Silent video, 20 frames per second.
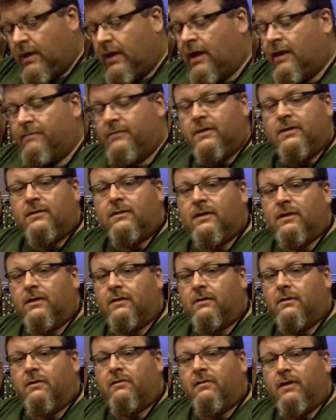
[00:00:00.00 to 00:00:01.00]
have this thing
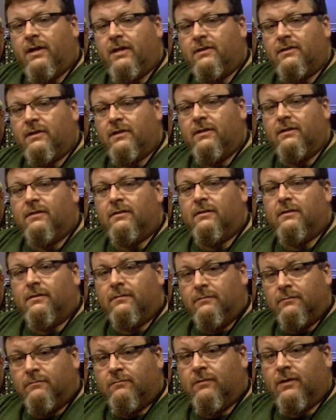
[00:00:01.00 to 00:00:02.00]
go crazy
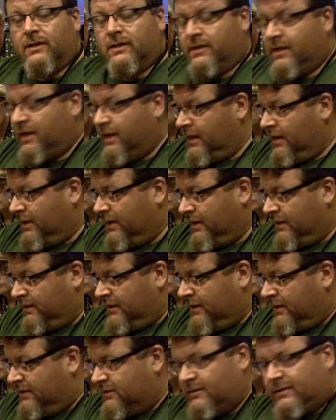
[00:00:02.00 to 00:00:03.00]
one day and
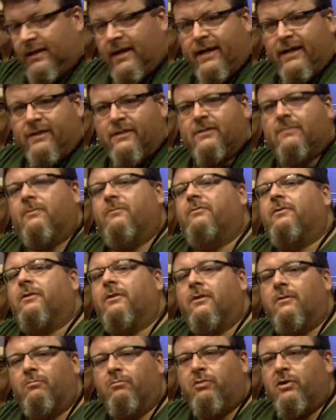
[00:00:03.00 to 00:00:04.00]
then slag some of your
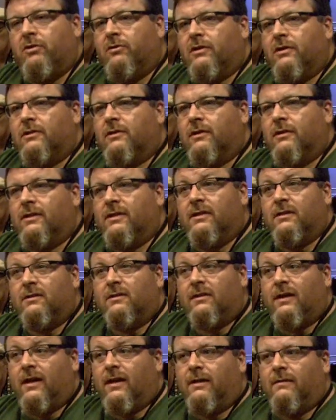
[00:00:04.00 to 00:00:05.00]
components on the
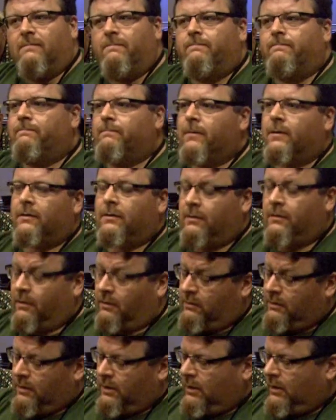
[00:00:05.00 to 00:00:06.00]
inside. You
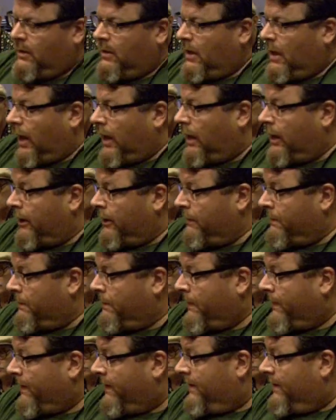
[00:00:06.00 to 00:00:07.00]
know?
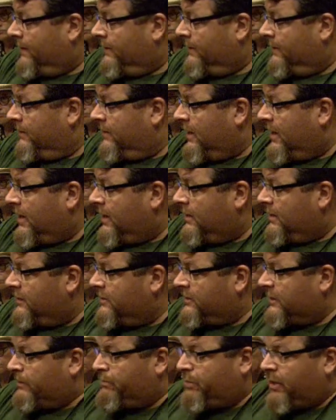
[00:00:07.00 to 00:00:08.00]
um, that
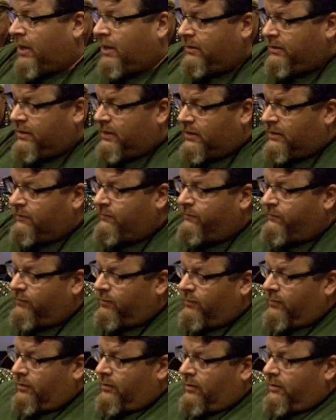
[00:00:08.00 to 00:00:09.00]
is about it
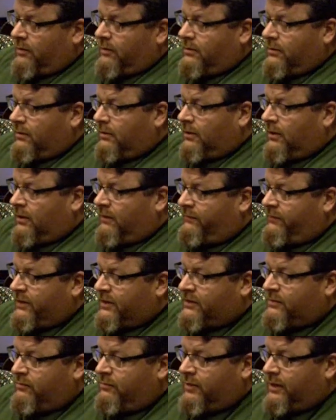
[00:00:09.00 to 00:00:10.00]
for our
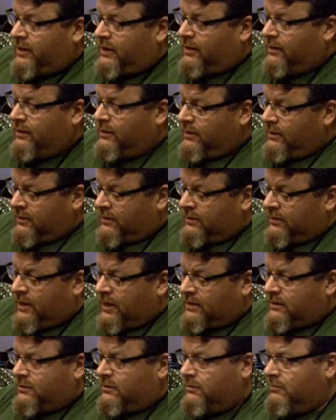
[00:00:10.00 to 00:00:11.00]
VIC-20.
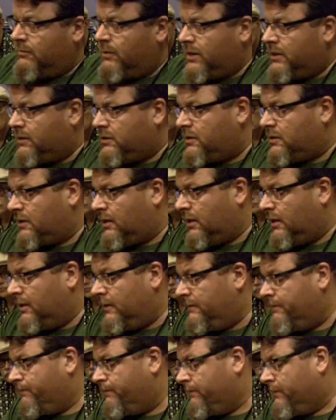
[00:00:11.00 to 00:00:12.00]
Not too much,
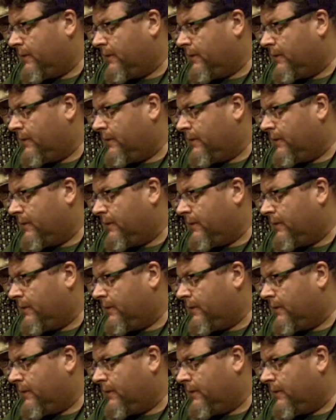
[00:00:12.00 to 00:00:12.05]
uh,